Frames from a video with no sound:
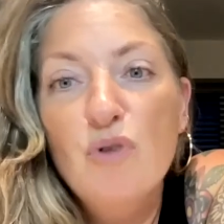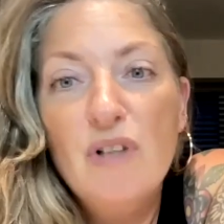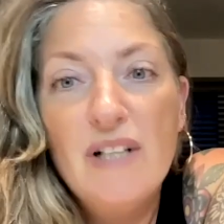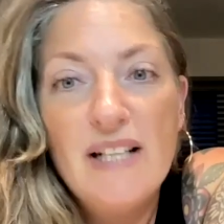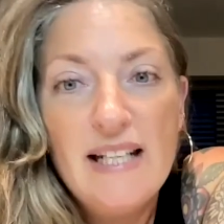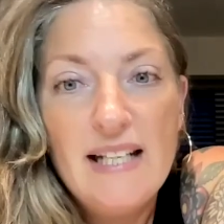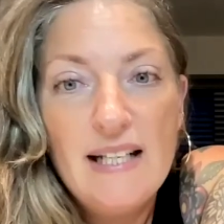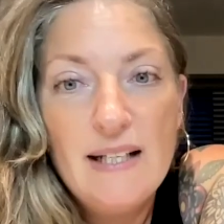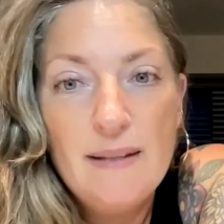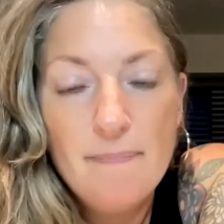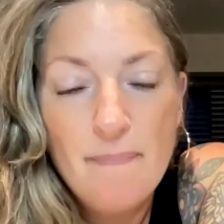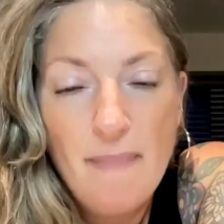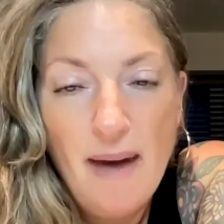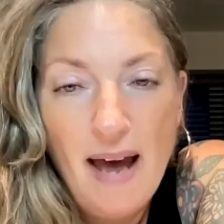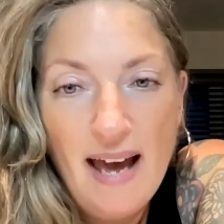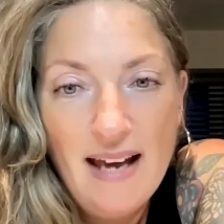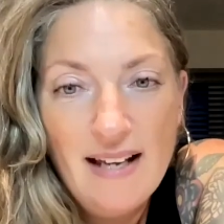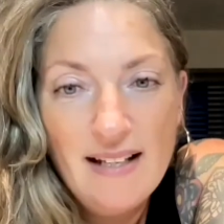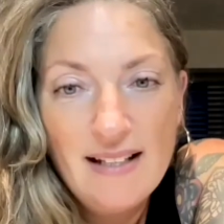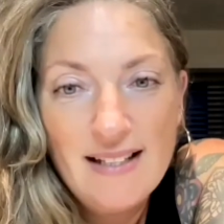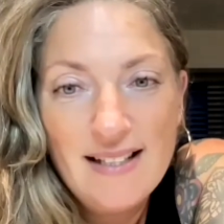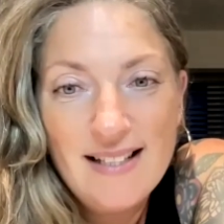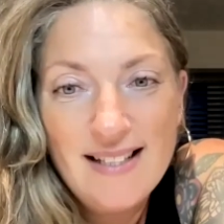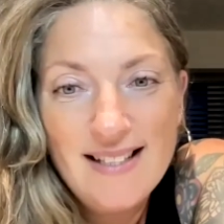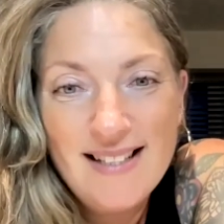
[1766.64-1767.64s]

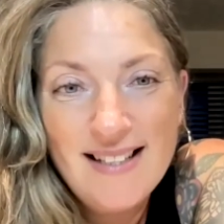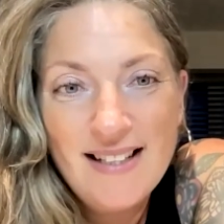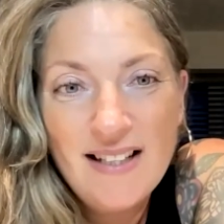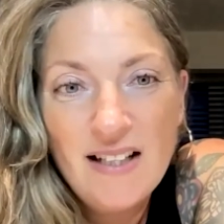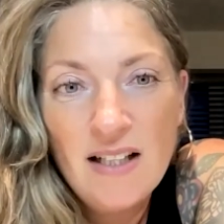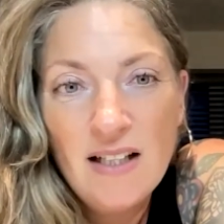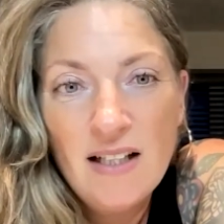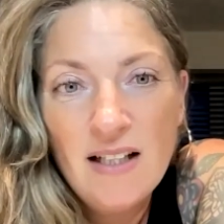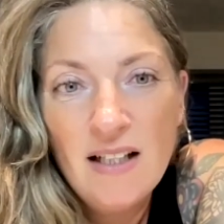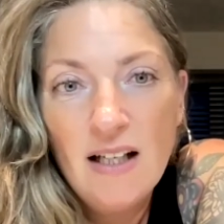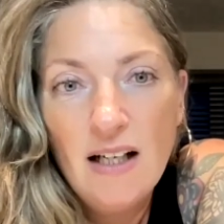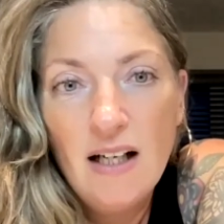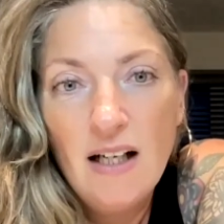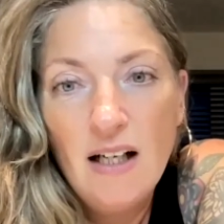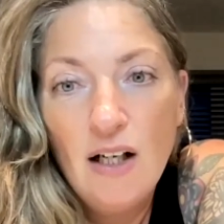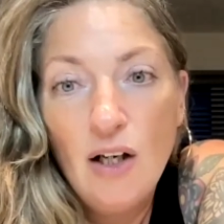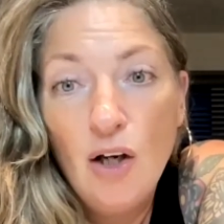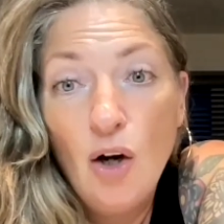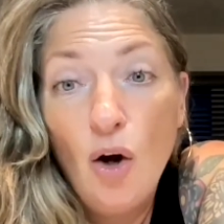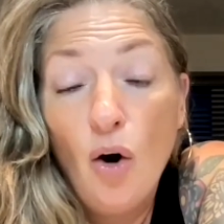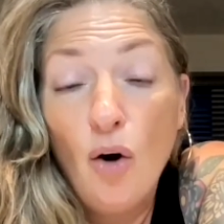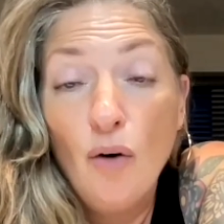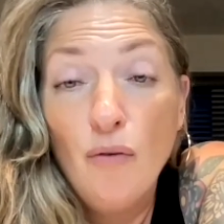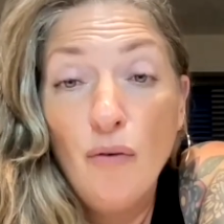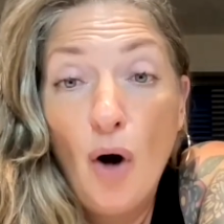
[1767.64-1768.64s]
re-met
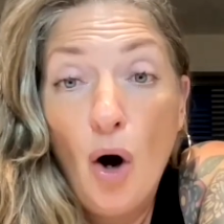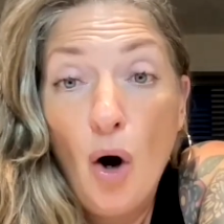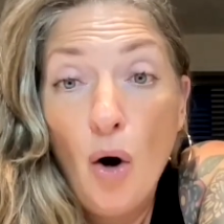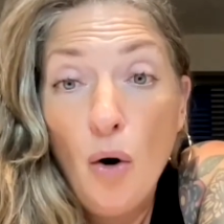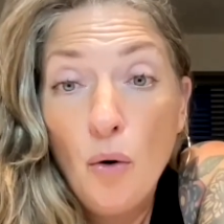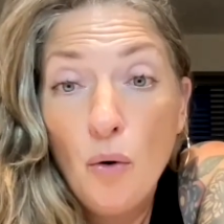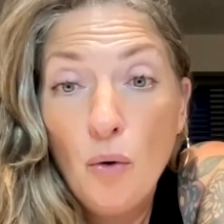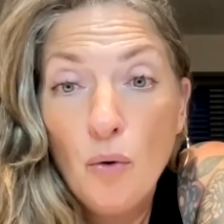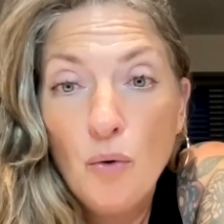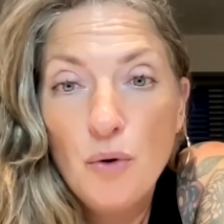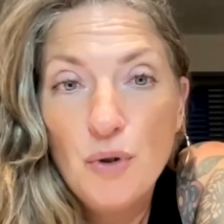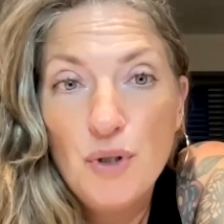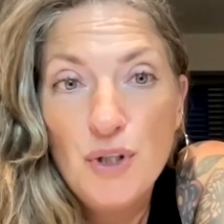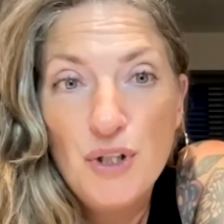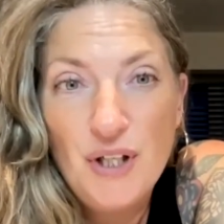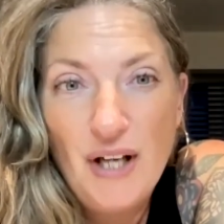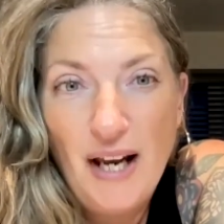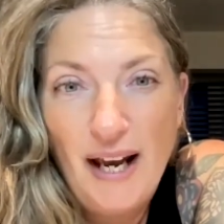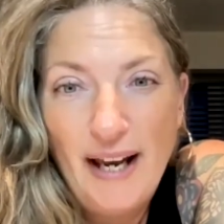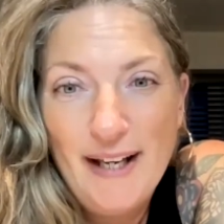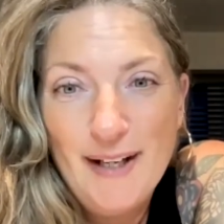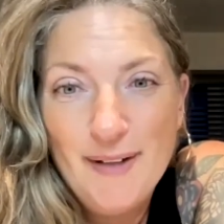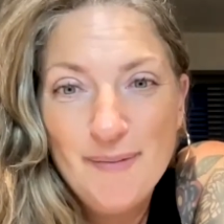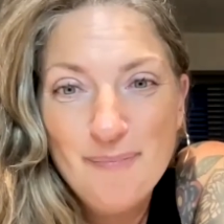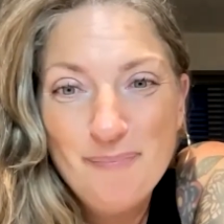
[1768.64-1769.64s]
a lot of old
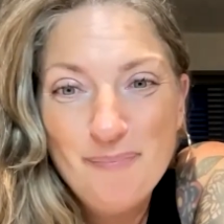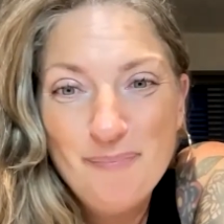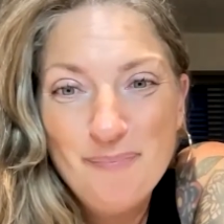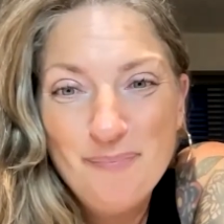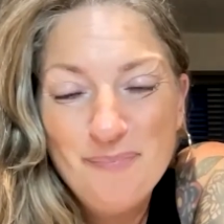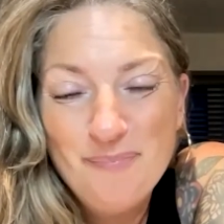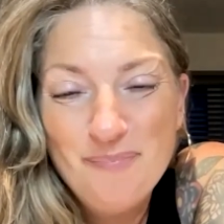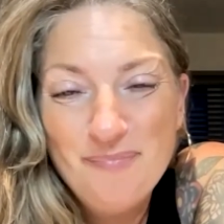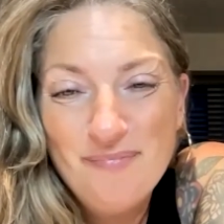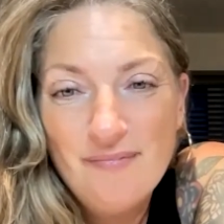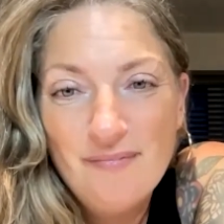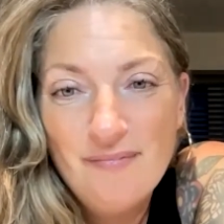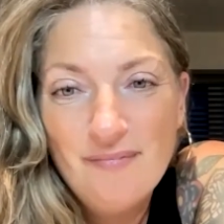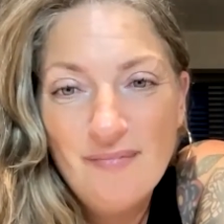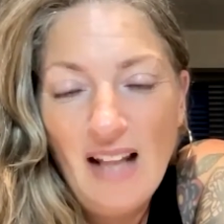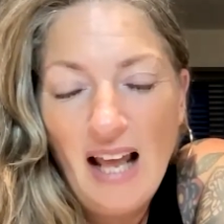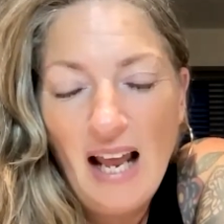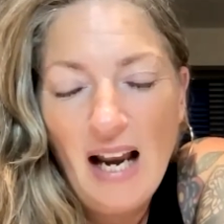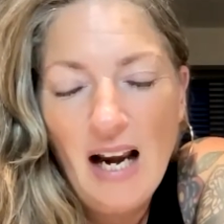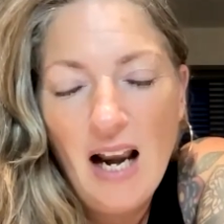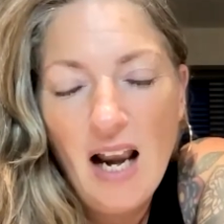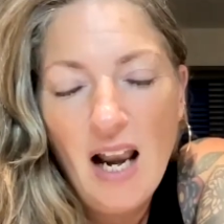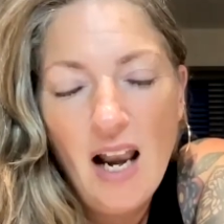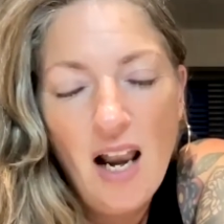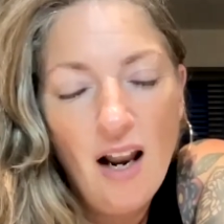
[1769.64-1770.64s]
shame
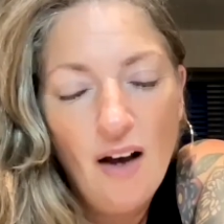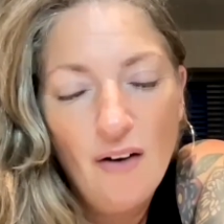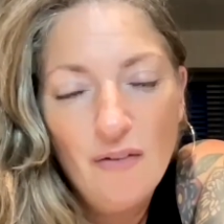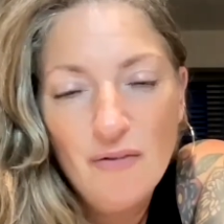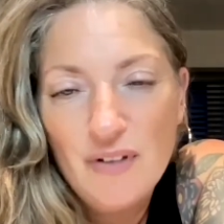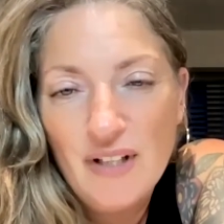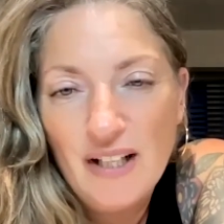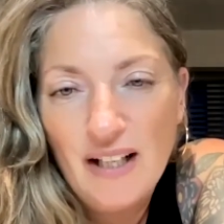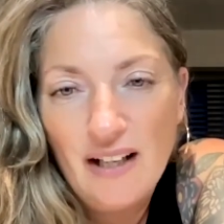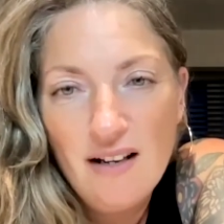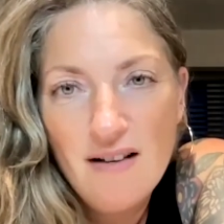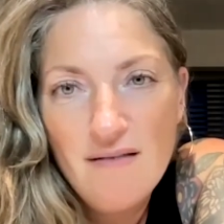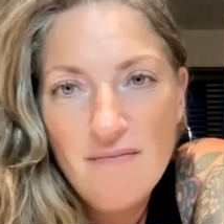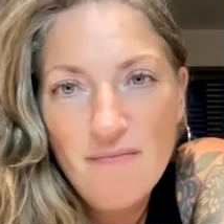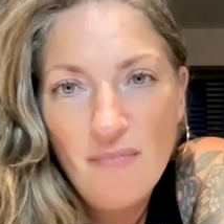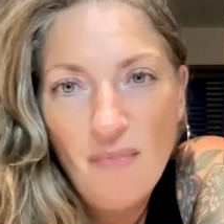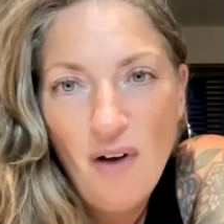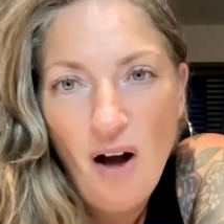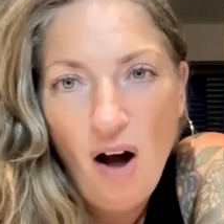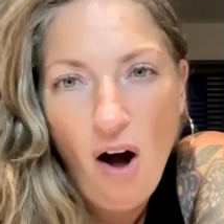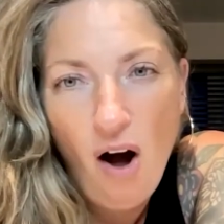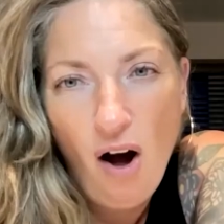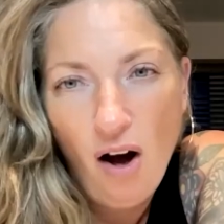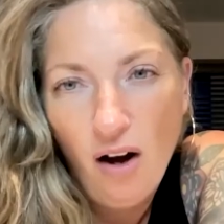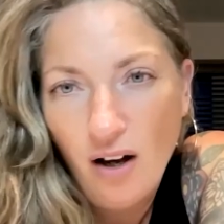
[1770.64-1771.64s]
and loved it
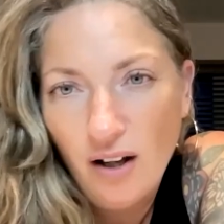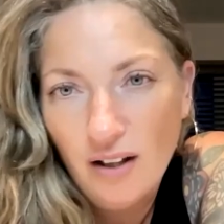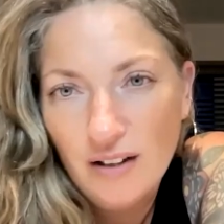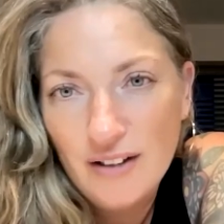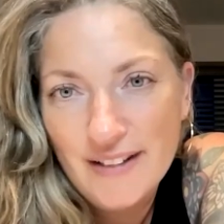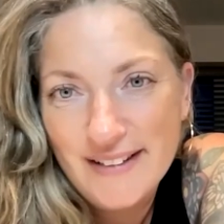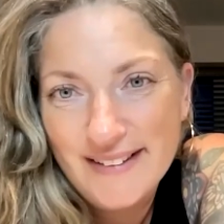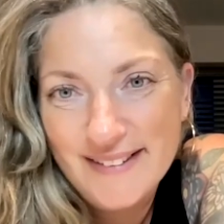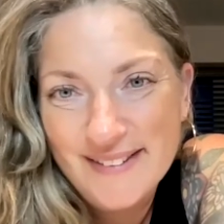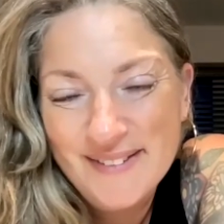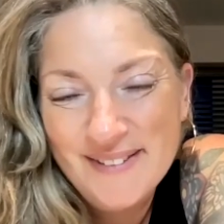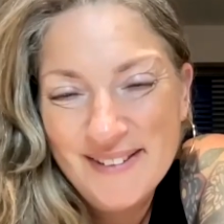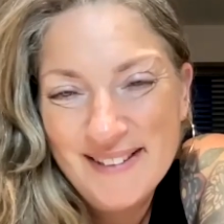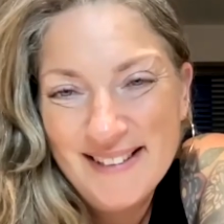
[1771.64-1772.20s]
hard,